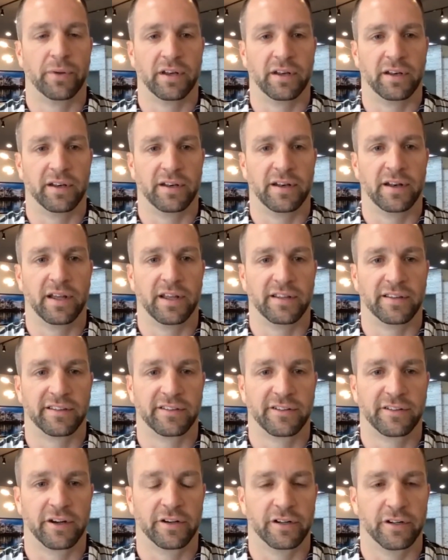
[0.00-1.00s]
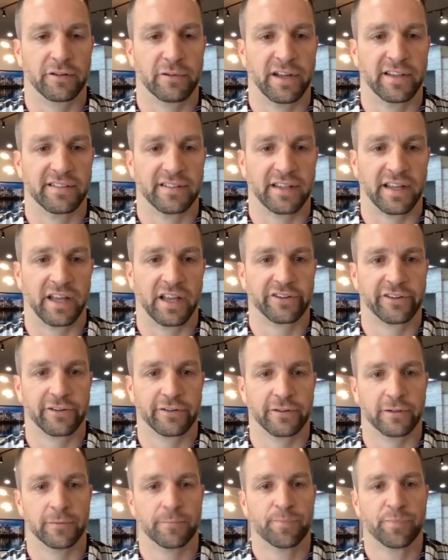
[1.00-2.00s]
and start a
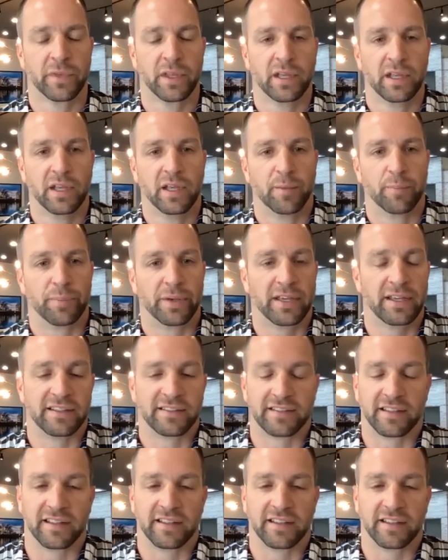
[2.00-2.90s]
residential piece.